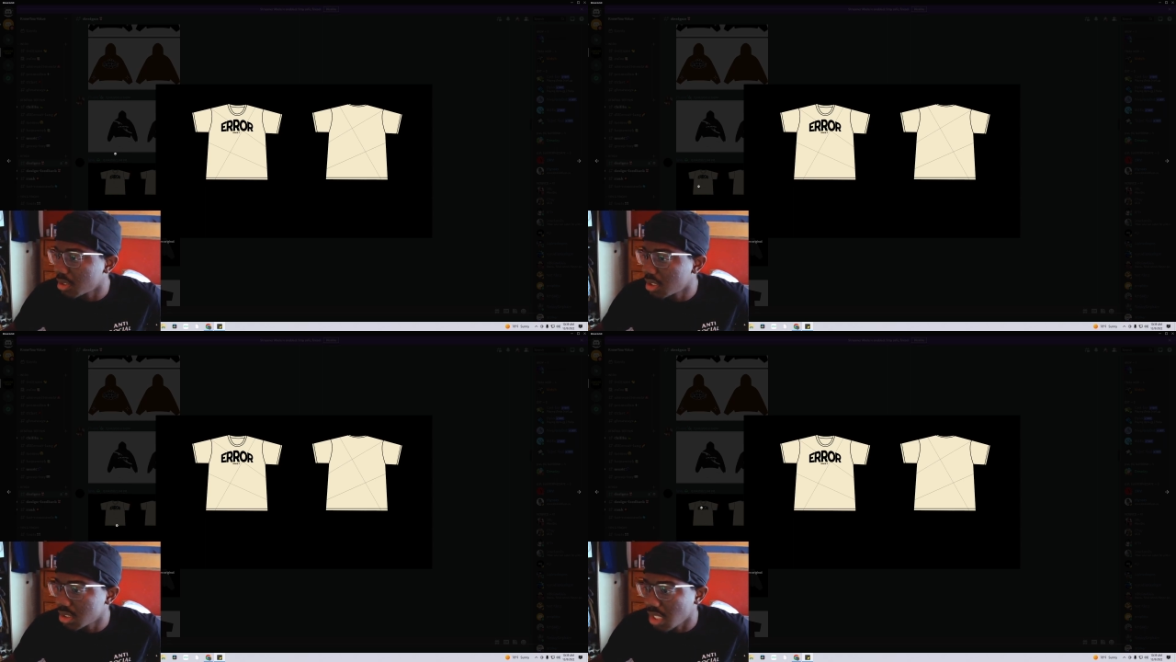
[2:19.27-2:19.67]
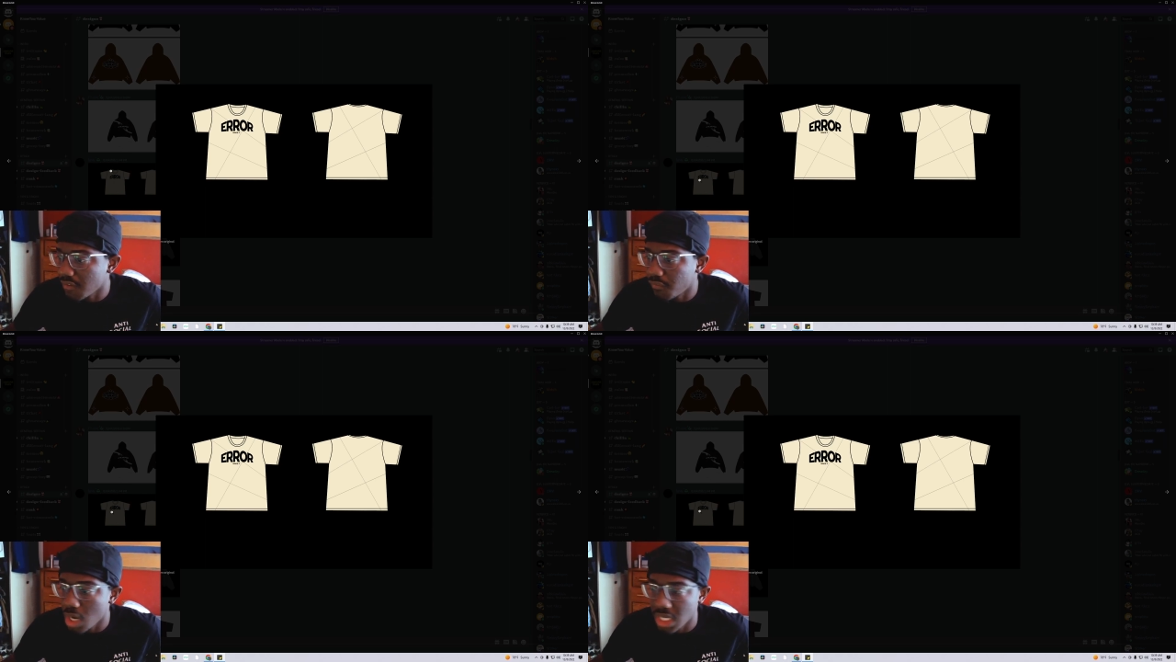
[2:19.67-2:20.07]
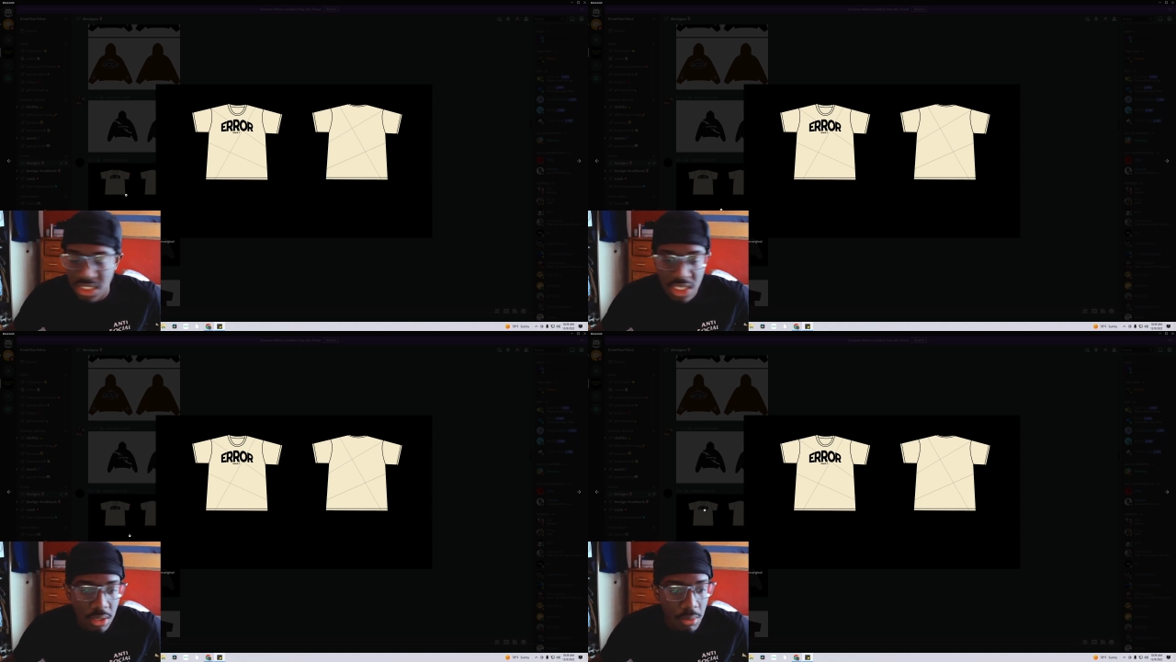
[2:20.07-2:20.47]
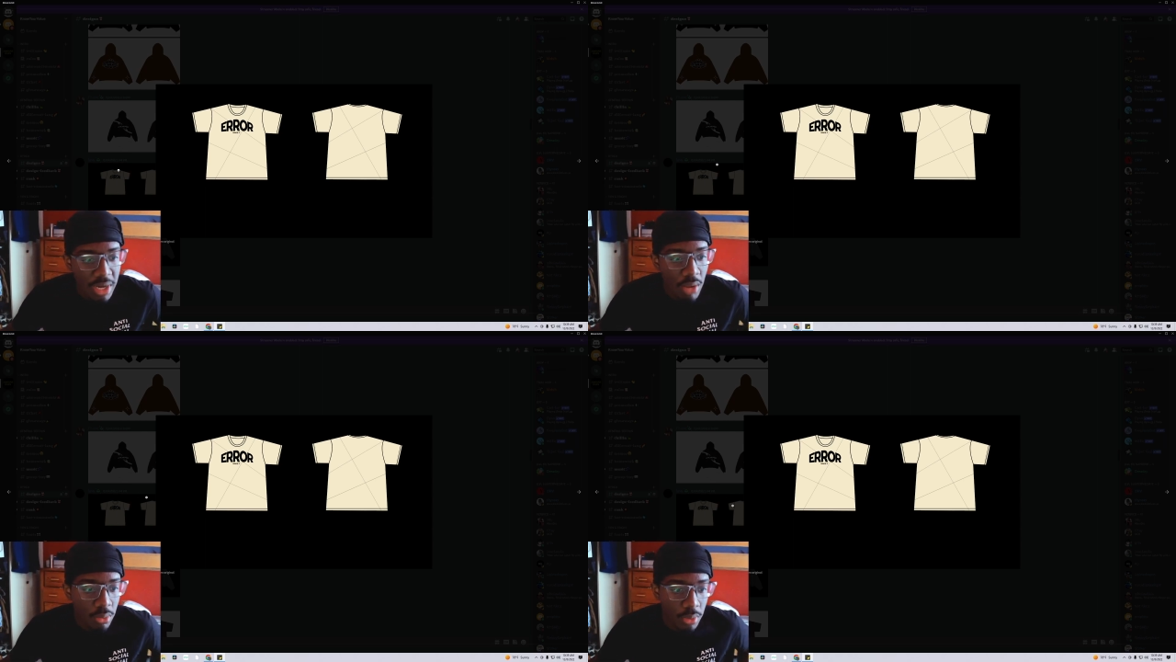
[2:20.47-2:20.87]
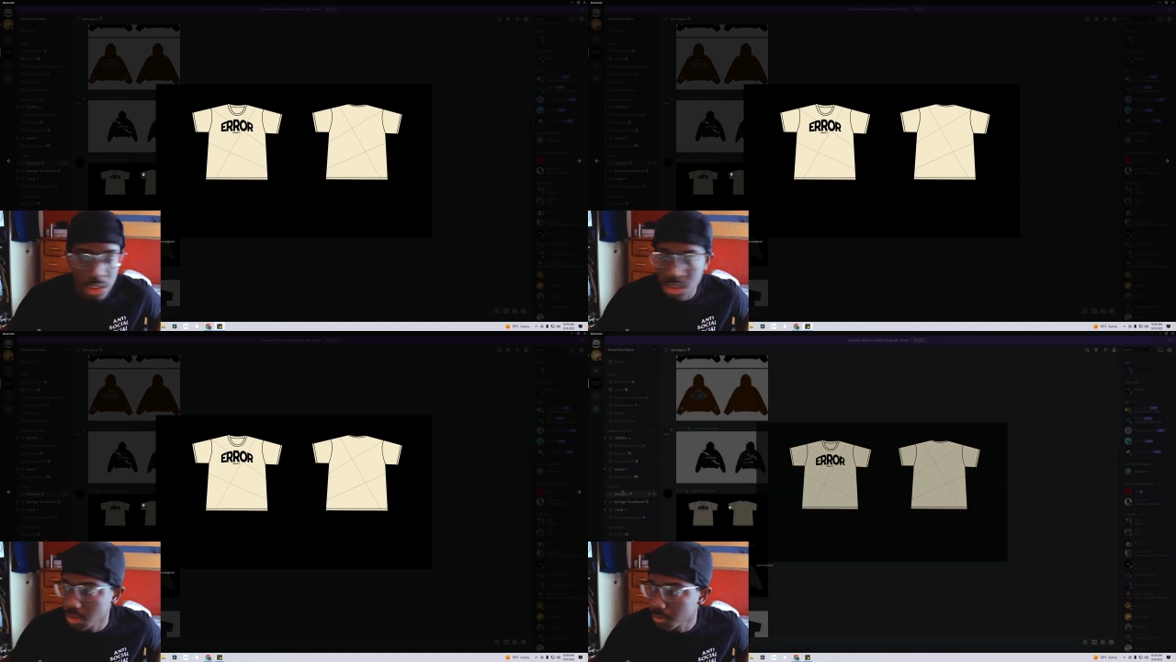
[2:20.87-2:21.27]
It's like a 4 out of 10, but I would wear this.